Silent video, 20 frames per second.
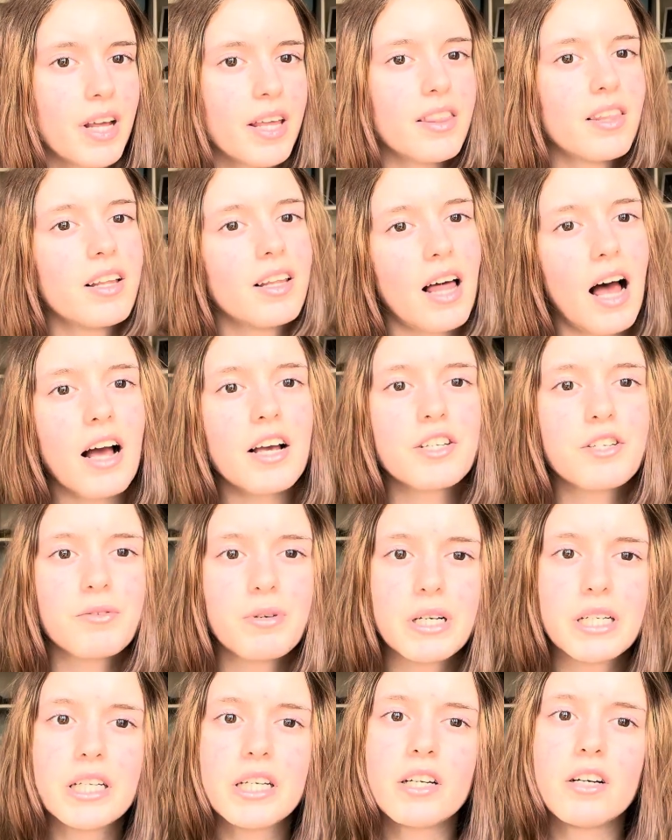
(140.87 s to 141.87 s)
The last
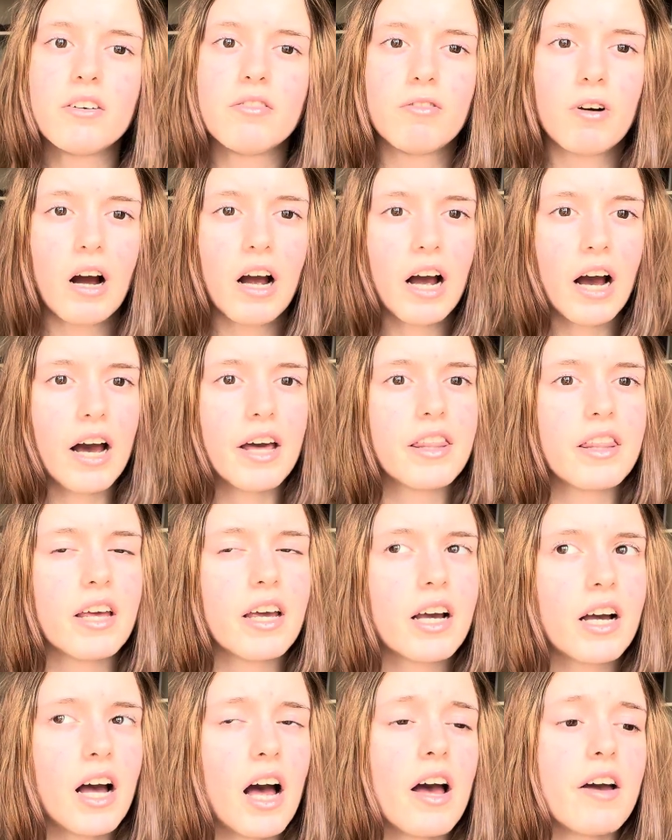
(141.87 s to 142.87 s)
reason of why I
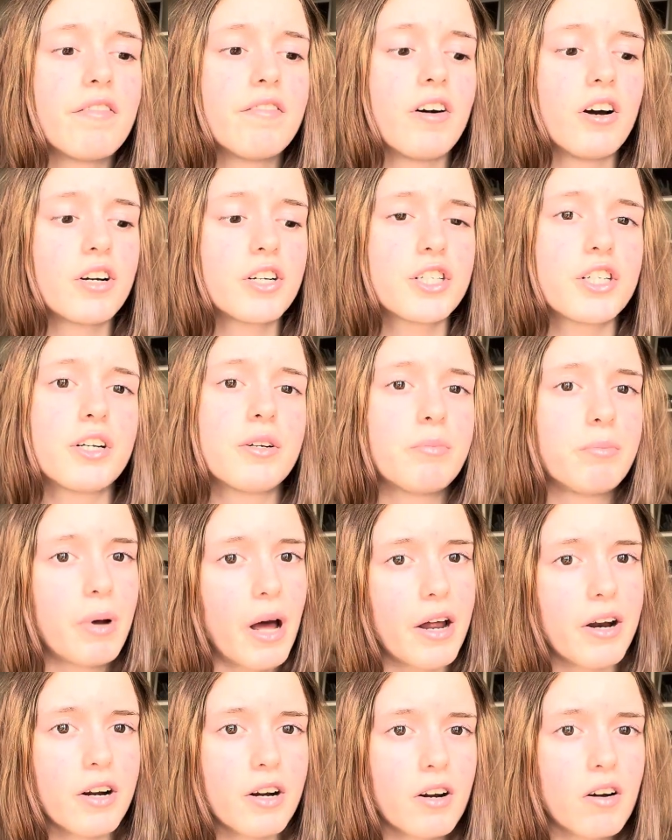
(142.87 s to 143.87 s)
think I function
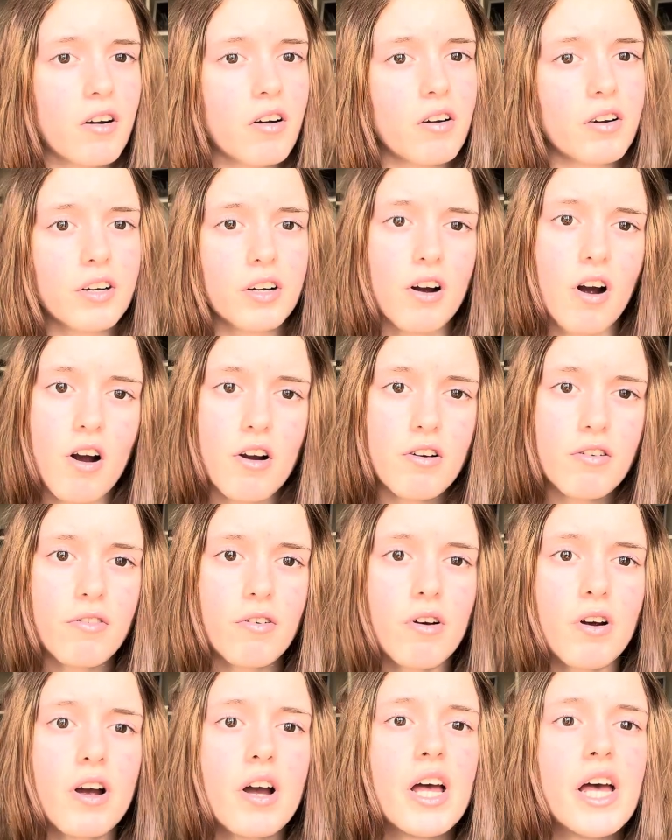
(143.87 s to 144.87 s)
better on
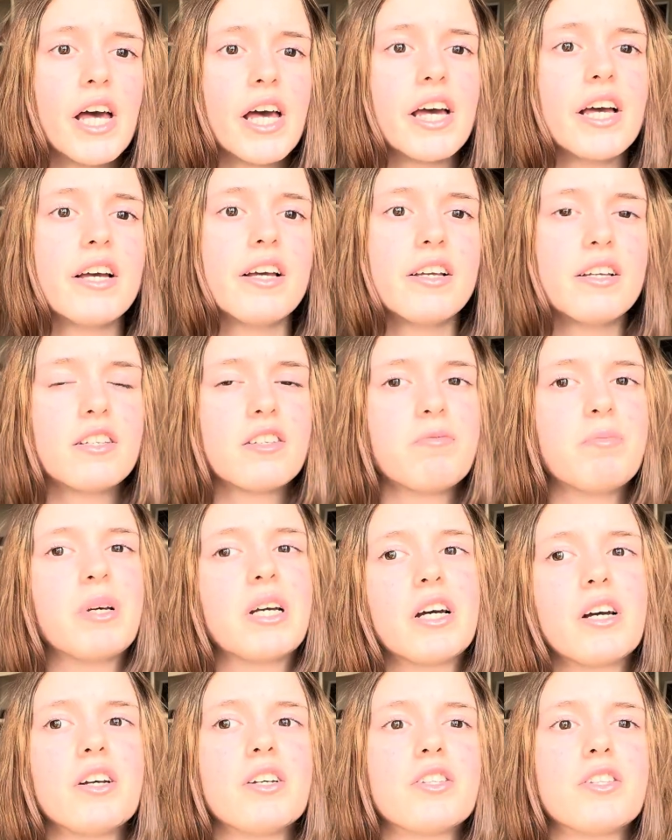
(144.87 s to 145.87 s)
carnivore is
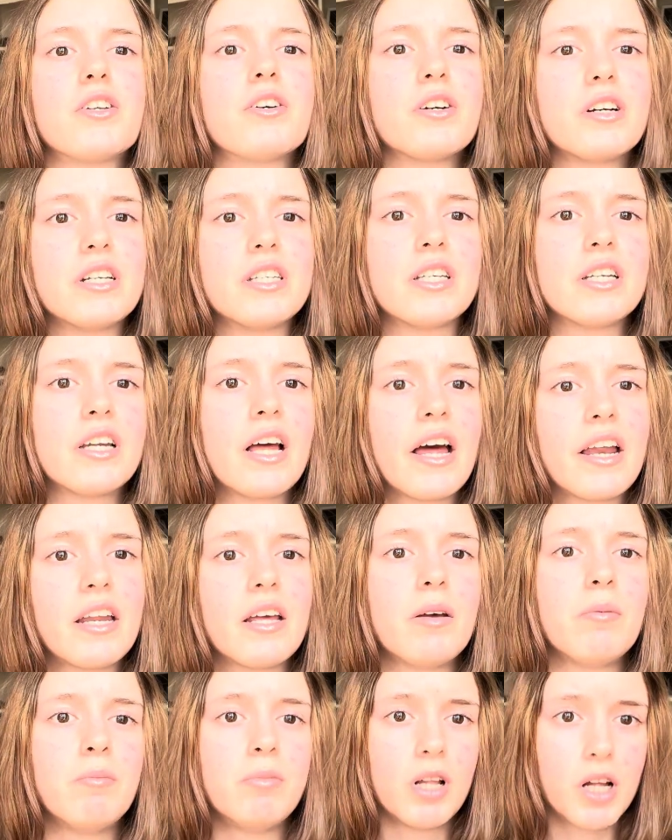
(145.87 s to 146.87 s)
because there isn't
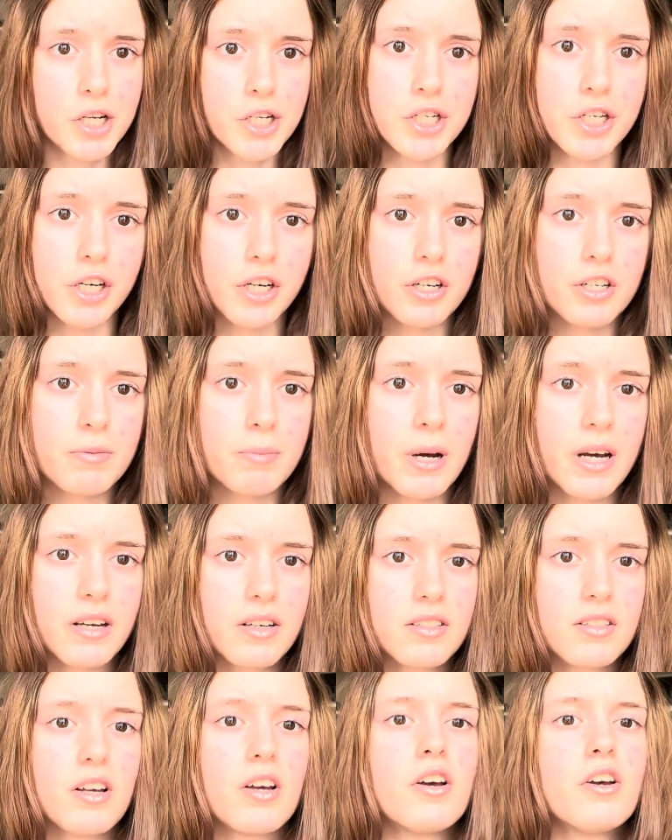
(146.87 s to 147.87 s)
any blood sugar
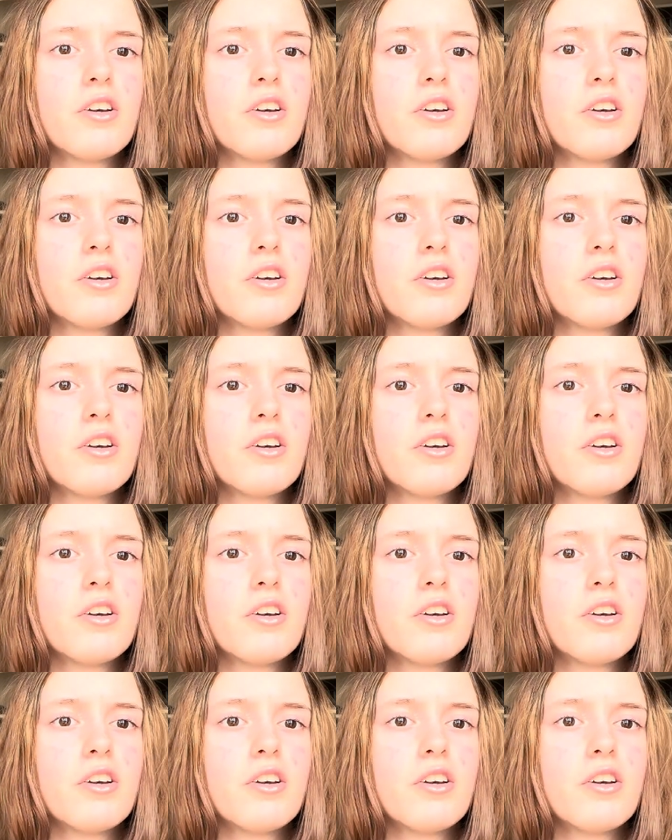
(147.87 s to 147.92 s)
spikes.